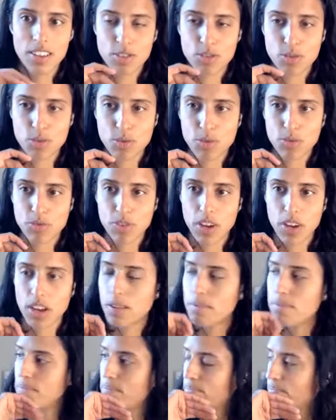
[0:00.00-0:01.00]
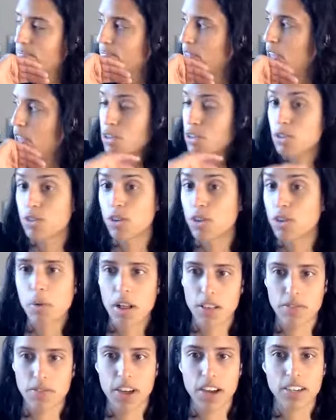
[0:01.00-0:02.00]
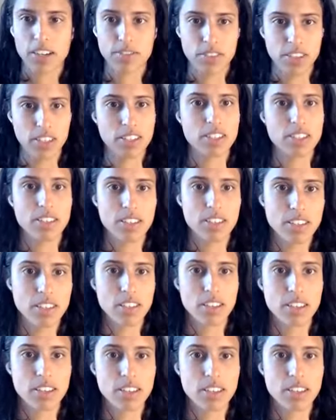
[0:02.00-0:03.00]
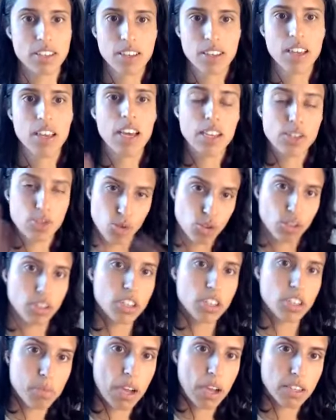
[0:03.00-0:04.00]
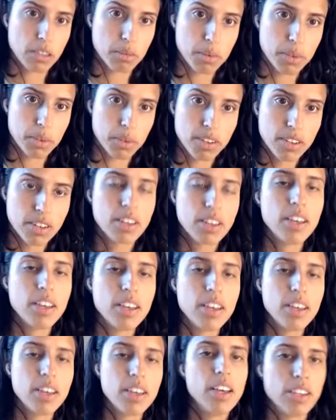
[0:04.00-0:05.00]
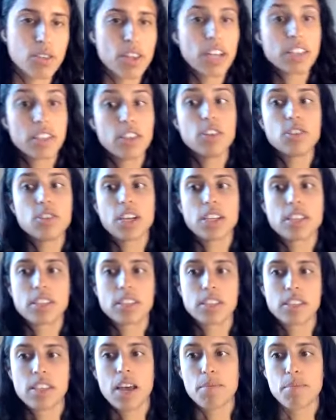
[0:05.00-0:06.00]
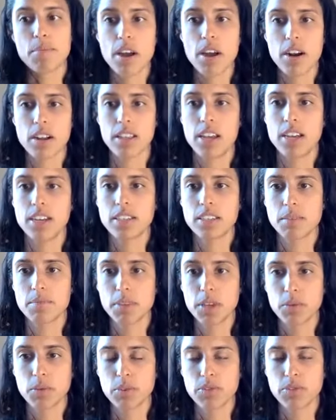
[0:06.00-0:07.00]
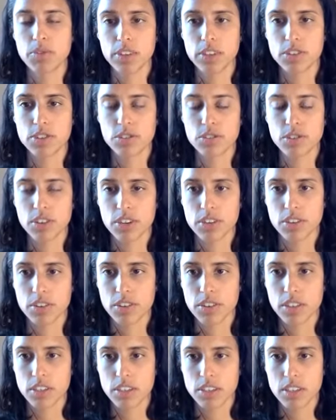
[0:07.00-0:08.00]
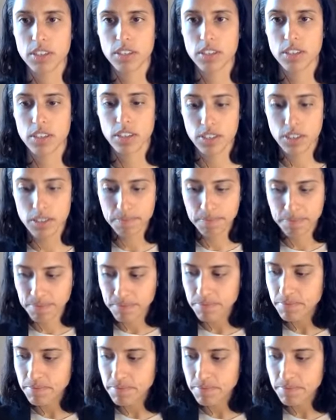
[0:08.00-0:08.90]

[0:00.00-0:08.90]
the sort of um, you know snowball effect of these diseases as early as possible and so that's you know that's that product line is something we released earlier this year